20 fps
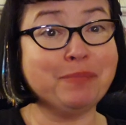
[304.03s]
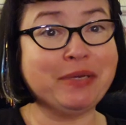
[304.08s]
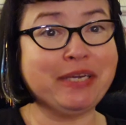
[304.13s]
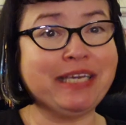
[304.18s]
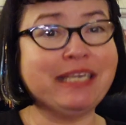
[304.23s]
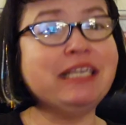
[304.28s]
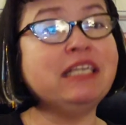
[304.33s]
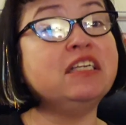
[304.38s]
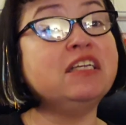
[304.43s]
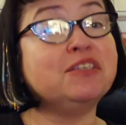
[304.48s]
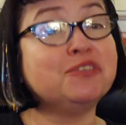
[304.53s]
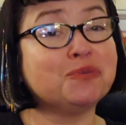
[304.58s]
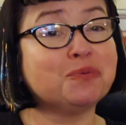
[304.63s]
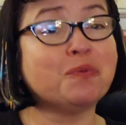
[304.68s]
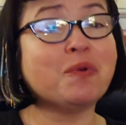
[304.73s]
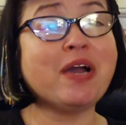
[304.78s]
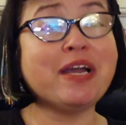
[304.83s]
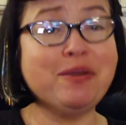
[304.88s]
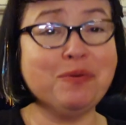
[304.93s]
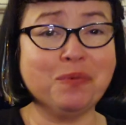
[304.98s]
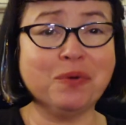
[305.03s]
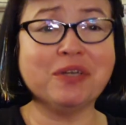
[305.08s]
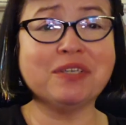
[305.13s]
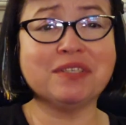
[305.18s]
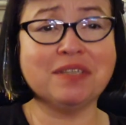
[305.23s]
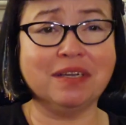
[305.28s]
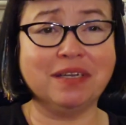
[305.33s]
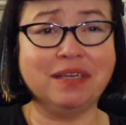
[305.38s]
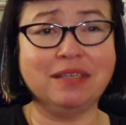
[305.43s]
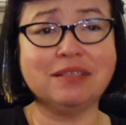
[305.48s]
beginning, is right where
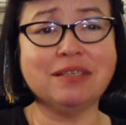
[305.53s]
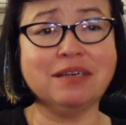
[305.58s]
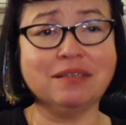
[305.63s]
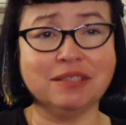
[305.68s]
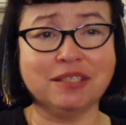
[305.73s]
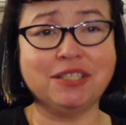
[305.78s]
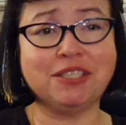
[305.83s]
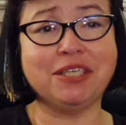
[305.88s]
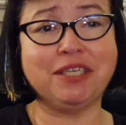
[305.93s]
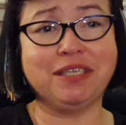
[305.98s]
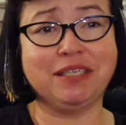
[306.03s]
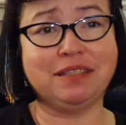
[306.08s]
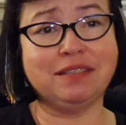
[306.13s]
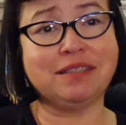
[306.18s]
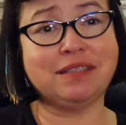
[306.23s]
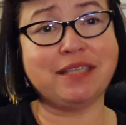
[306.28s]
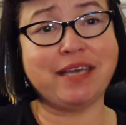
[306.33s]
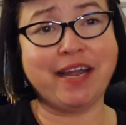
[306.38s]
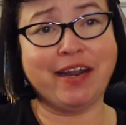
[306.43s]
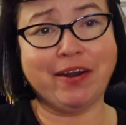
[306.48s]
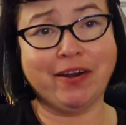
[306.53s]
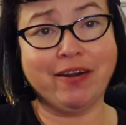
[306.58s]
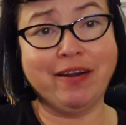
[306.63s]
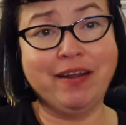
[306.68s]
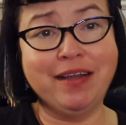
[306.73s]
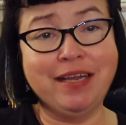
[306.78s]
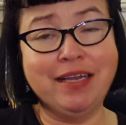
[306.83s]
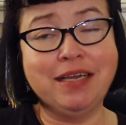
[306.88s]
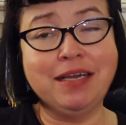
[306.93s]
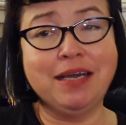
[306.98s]
Scientology is there,
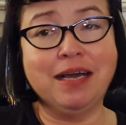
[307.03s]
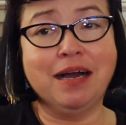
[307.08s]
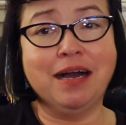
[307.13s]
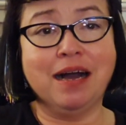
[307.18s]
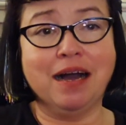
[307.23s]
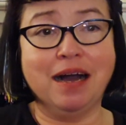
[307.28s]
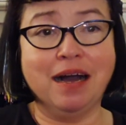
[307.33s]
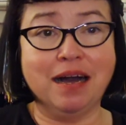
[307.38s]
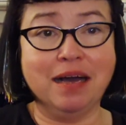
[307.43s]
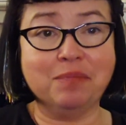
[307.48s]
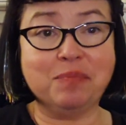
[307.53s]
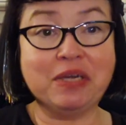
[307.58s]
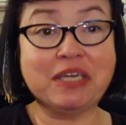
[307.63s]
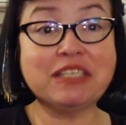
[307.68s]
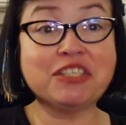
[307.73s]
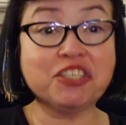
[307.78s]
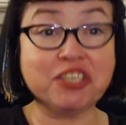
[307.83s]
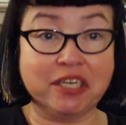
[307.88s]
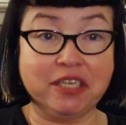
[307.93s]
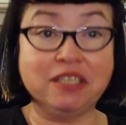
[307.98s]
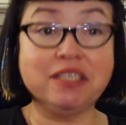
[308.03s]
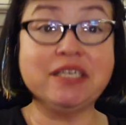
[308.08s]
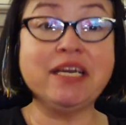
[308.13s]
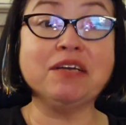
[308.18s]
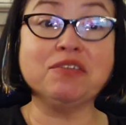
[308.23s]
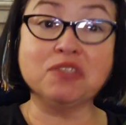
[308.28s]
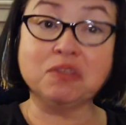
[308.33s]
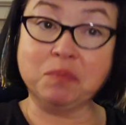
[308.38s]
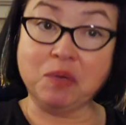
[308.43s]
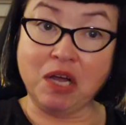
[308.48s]
because
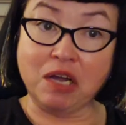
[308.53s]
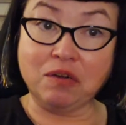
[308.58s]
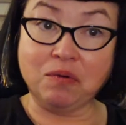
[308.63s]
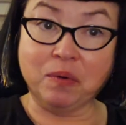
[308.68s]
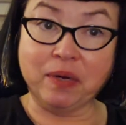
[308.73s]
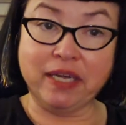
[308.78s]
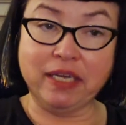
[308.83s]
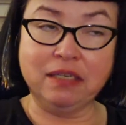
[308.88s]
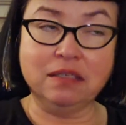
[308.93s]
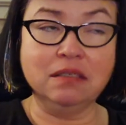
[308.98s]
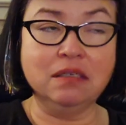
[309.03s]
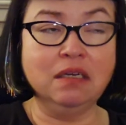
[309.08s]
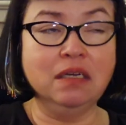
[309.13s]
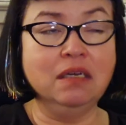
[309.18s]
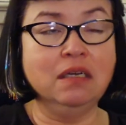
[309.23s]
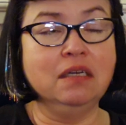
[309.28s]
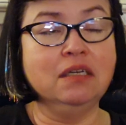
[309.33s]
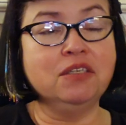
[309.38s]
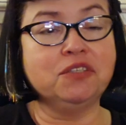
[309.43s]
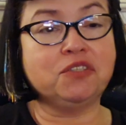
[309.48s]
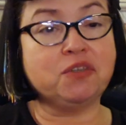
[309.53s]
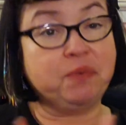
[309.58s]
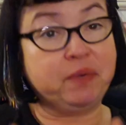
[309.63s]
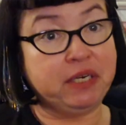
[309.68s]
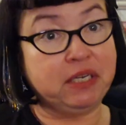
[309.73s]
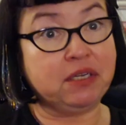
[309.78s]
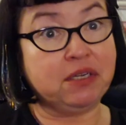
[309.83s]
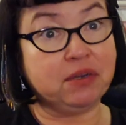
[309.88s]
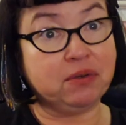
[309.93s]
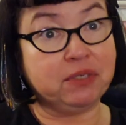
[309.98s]
Chinatown's a block away. So we
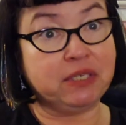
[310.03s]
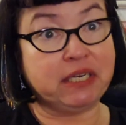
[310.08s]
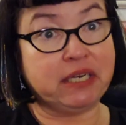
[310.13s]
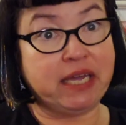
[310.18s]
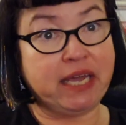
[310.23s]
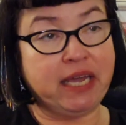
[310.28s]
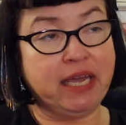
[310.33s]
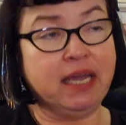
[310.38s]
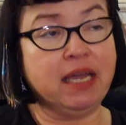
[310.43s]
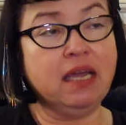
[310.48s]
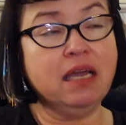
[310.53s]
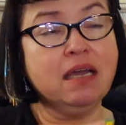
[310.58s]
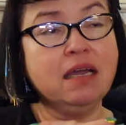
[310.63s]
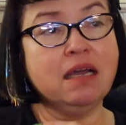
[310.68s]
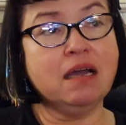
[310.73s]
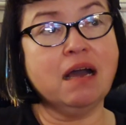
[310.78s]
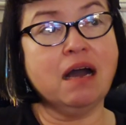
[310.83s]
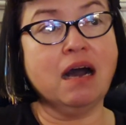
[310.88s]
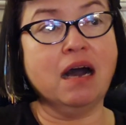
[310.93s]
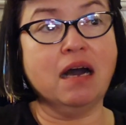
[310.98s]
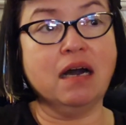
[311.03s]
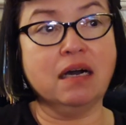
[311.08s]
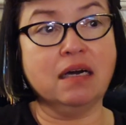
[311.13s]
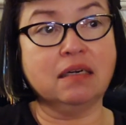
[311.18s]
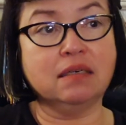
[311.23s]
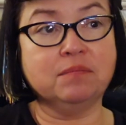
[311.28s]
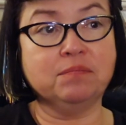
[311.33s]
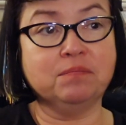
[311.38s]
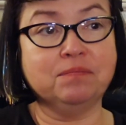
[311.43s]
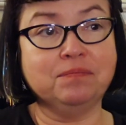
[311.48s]
didn't go today.
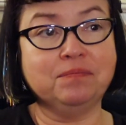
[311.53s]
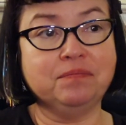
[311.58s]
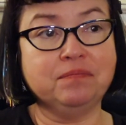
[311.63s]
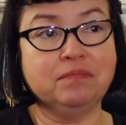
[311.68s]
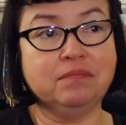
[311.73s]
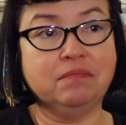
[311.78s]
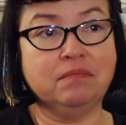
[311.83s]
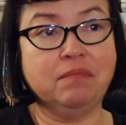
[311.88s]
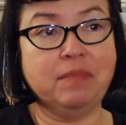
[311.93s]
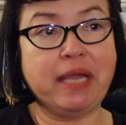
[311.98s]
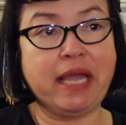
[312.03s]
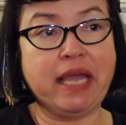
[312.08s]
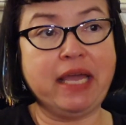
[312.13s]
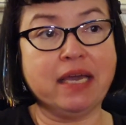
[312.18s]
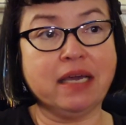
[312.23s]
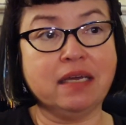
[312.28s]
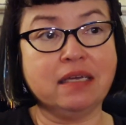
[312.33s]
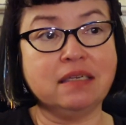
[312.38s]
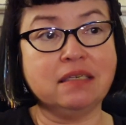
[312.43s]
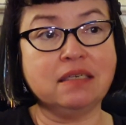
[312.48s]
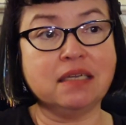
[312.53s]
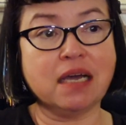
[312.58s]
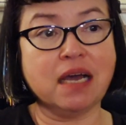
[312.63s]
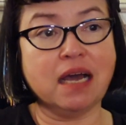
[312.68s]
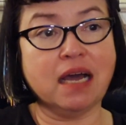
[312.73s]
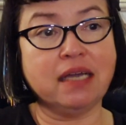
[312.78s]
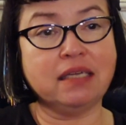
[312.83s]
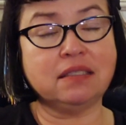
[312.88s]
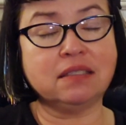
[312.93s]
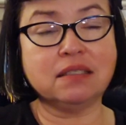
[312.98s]
And
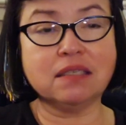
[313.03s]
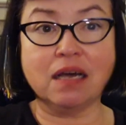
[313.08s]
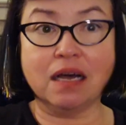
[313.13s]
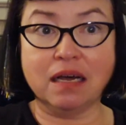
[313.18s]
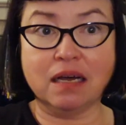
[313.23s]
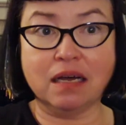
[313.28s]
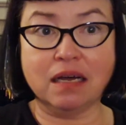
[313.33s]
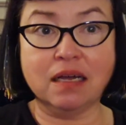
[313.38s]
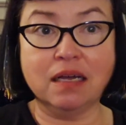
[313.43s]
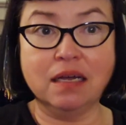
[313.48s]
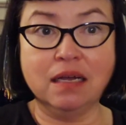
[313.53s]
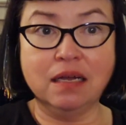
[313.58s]
I saw